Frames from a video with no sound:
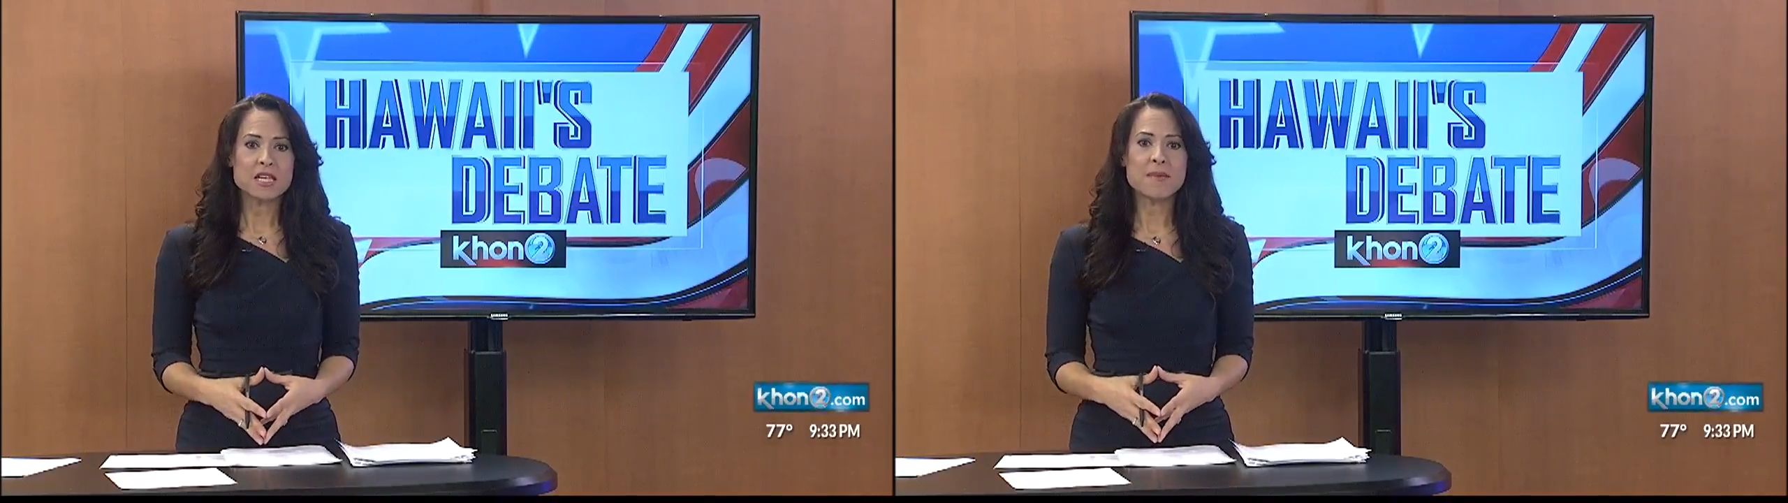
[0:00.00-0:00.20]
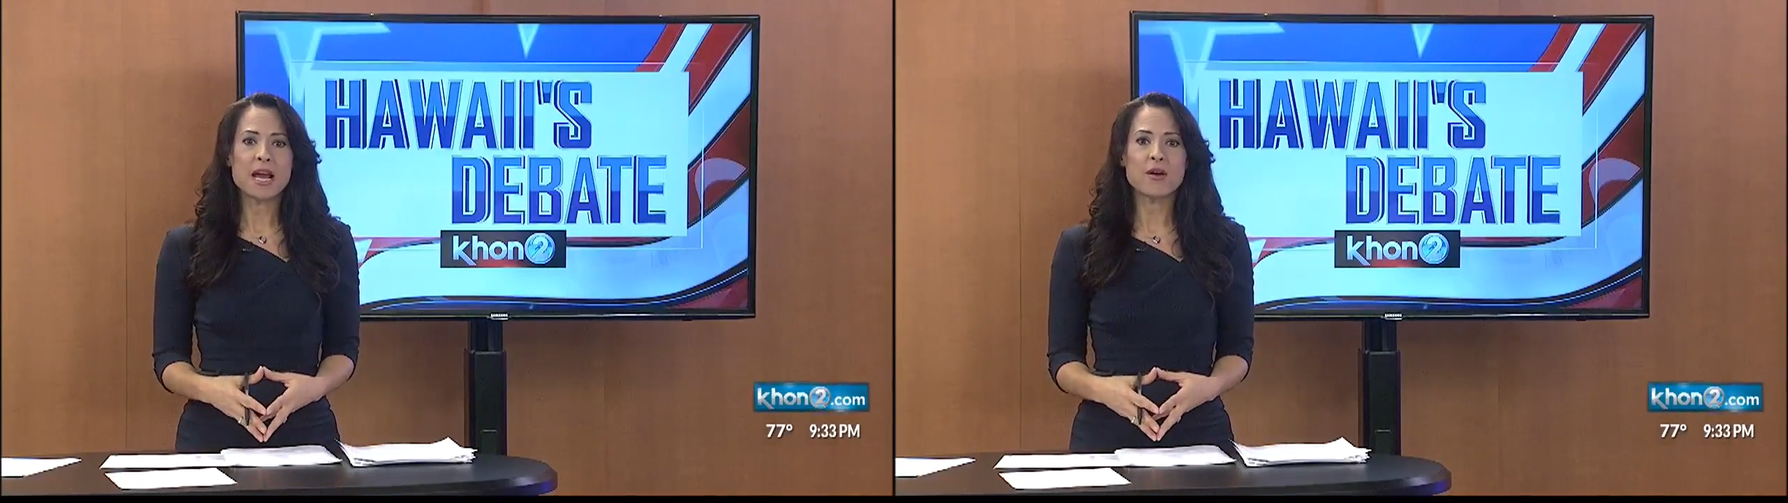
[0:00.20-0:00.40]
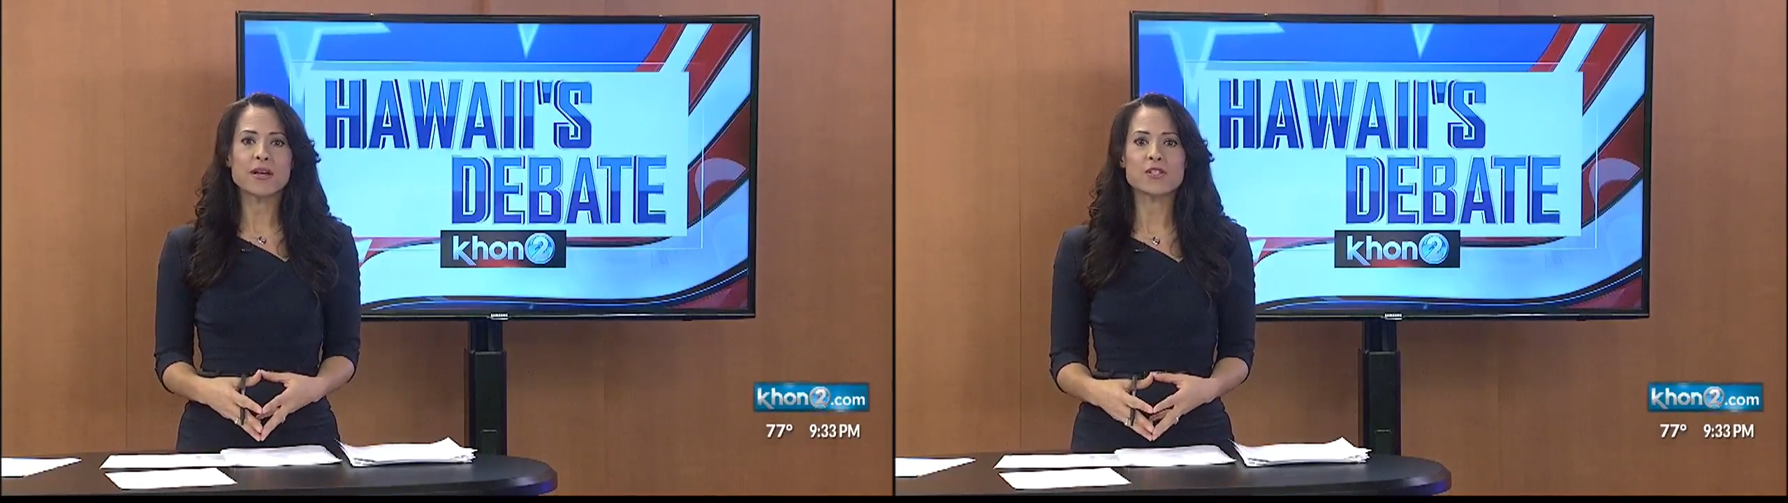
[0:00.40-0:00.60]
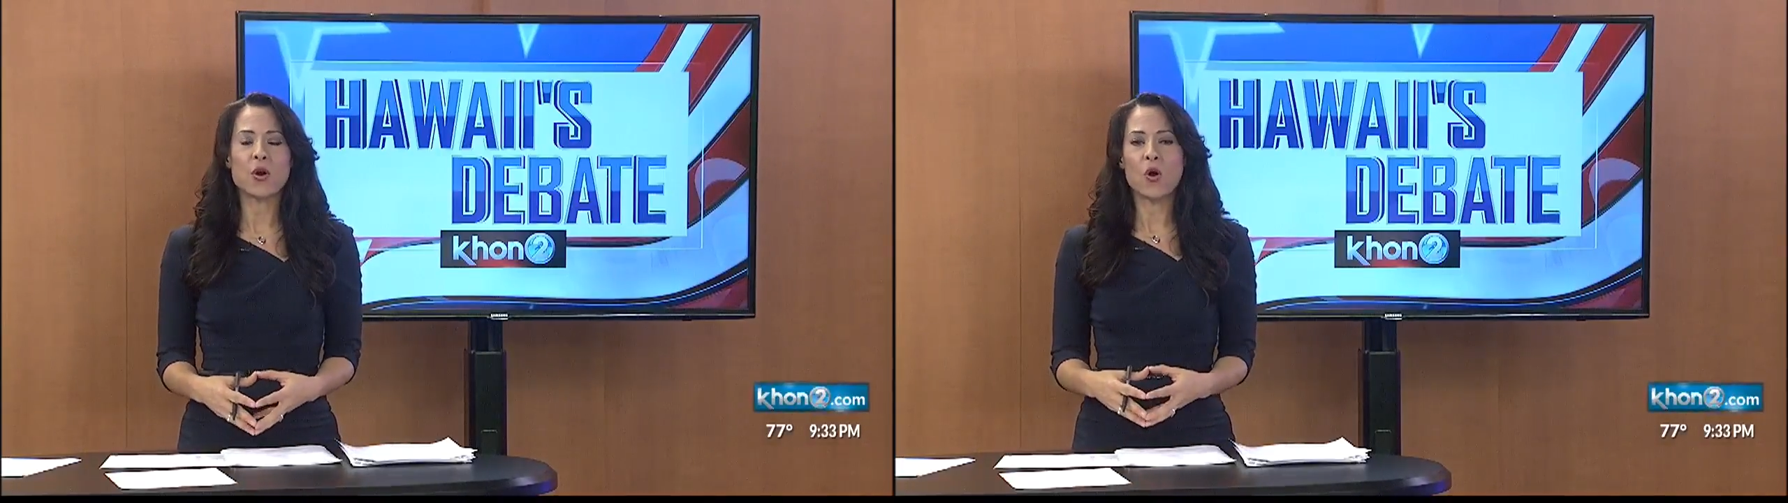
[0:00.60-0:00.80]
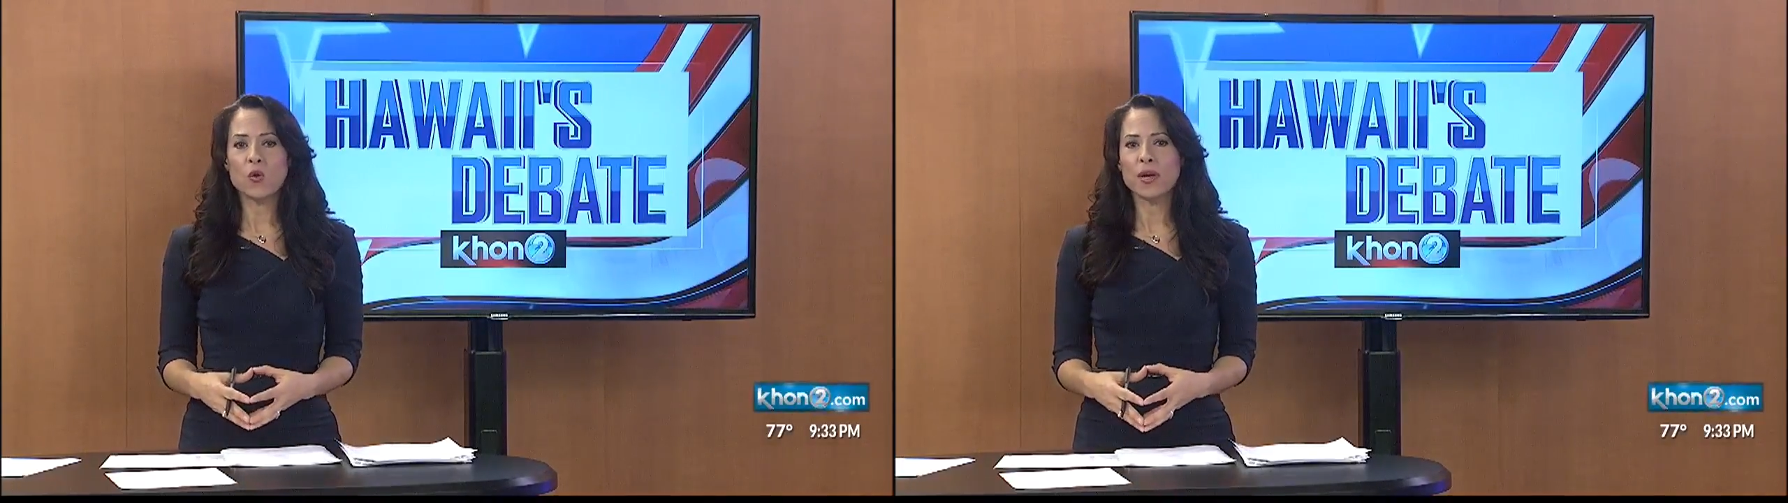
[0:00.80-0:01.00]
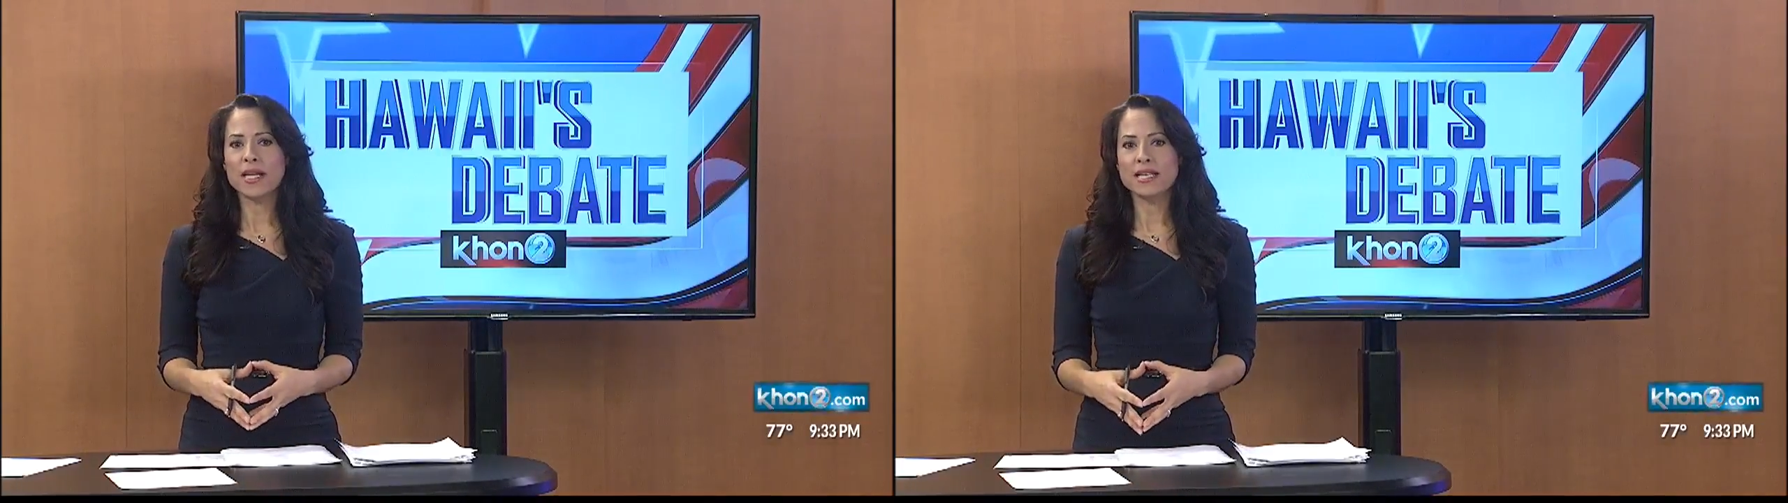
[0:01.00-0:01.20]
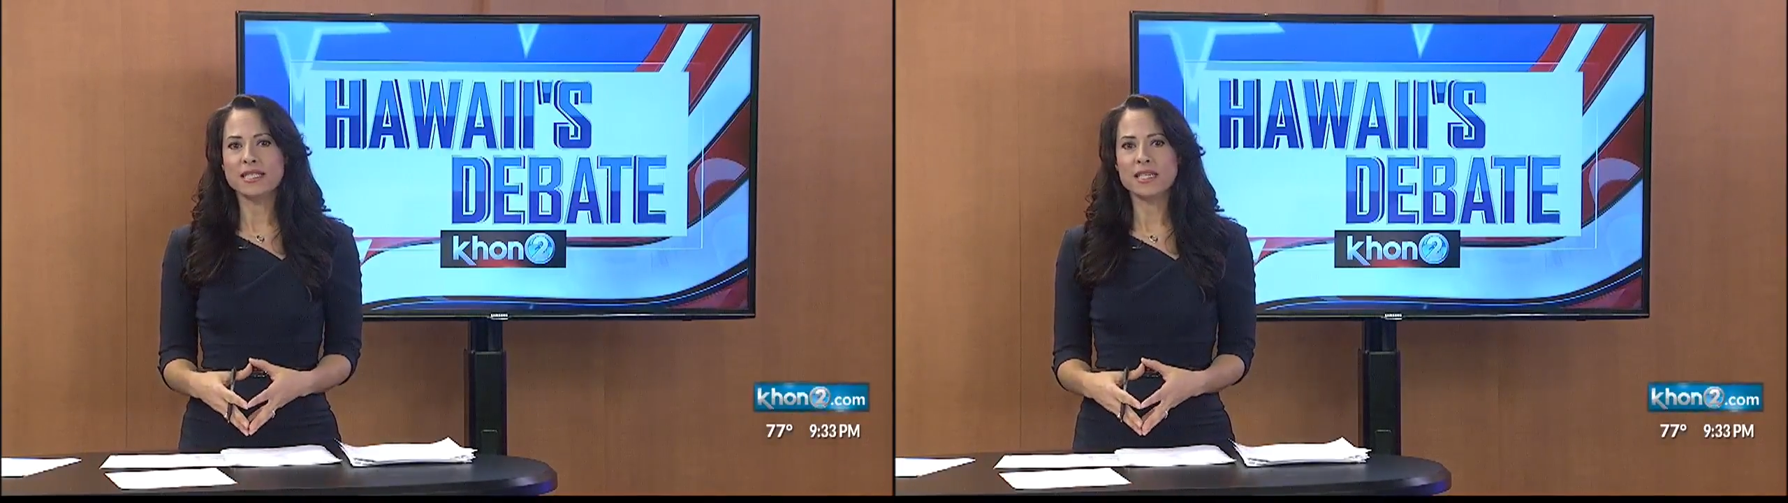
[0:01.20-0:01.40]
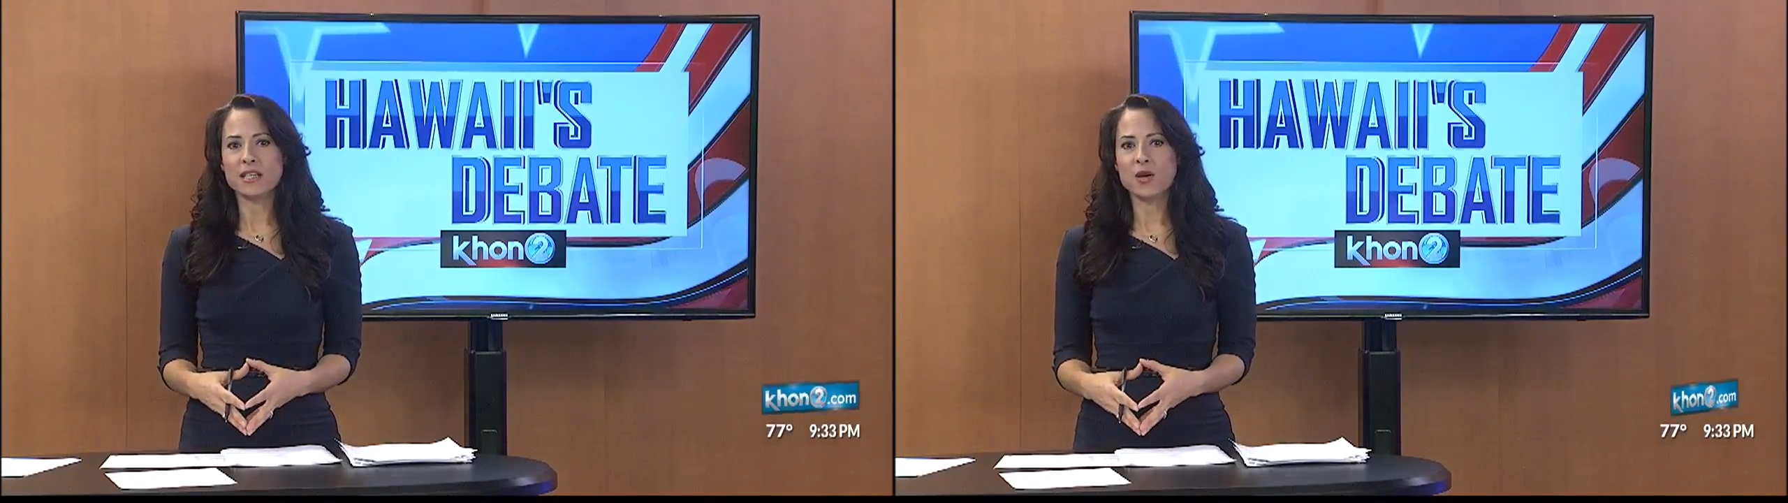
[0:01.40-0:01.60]
Some areas are
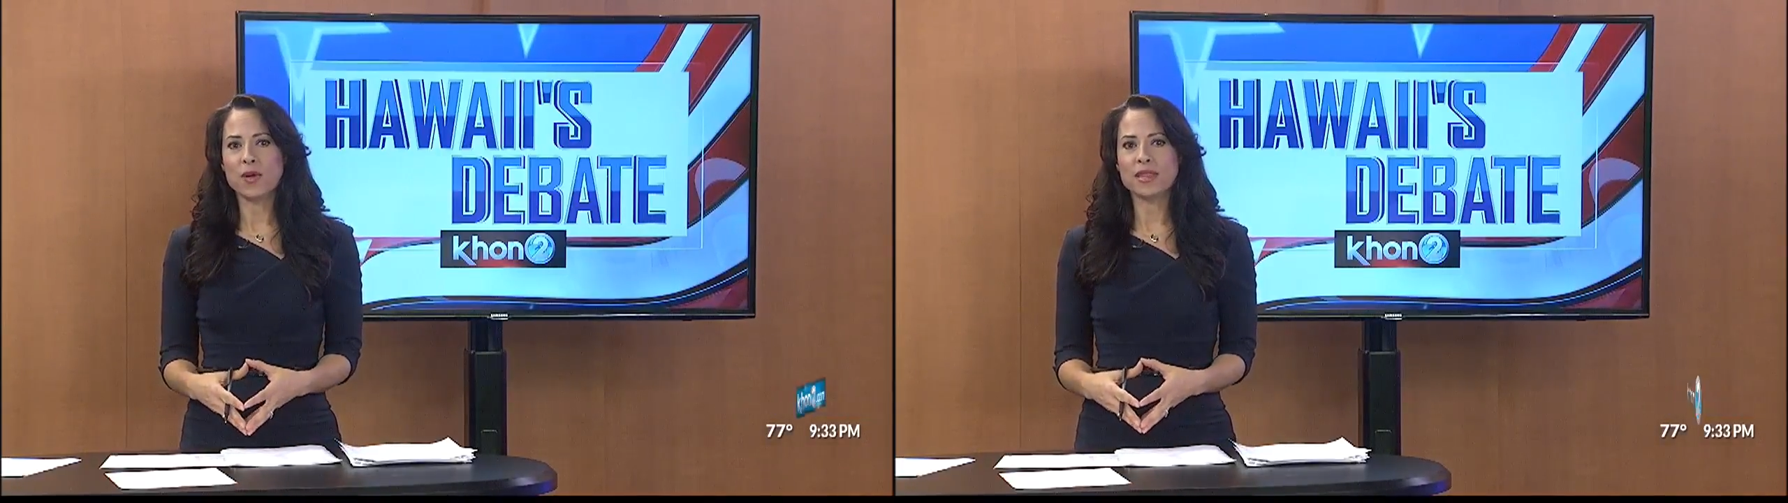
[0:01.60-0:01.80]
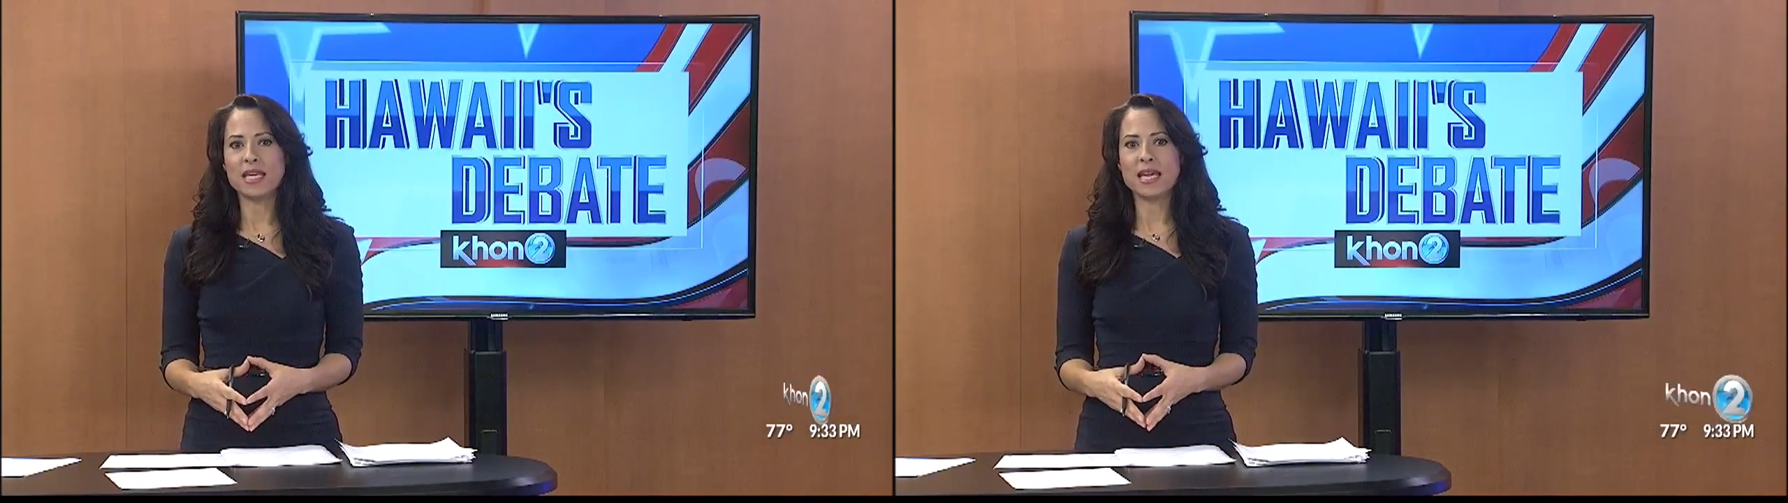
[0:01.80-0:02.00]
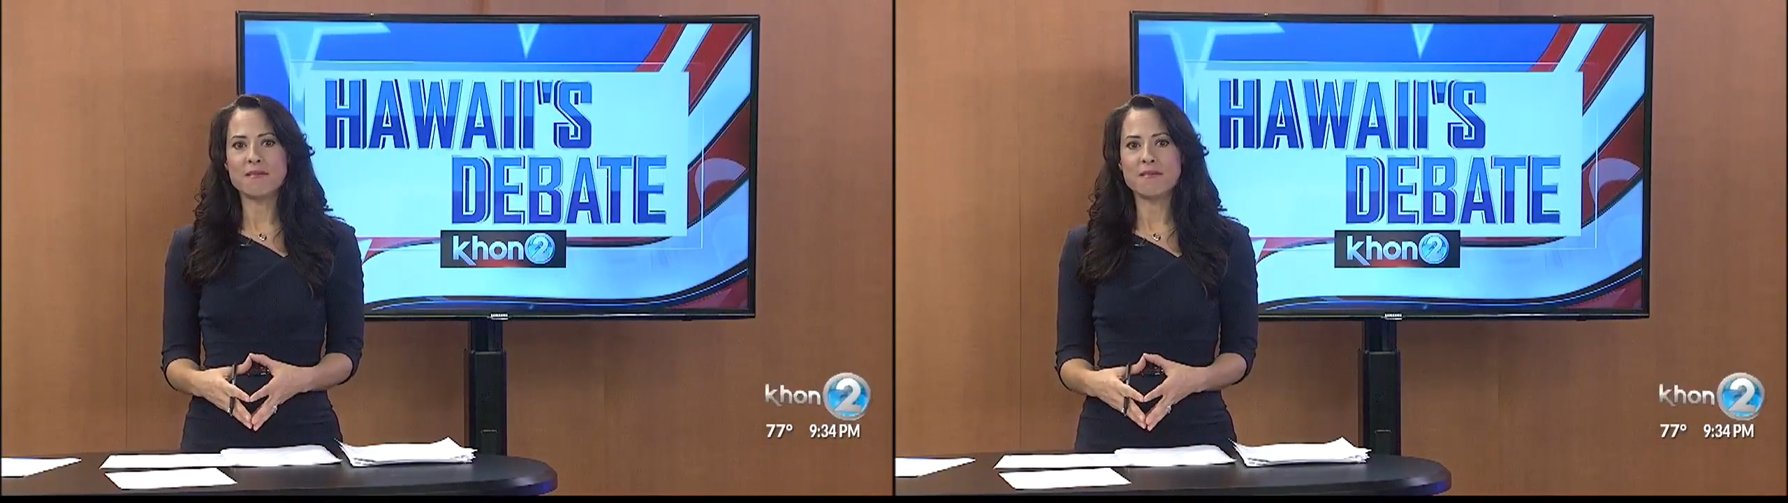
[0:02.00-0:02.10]
already dealing with the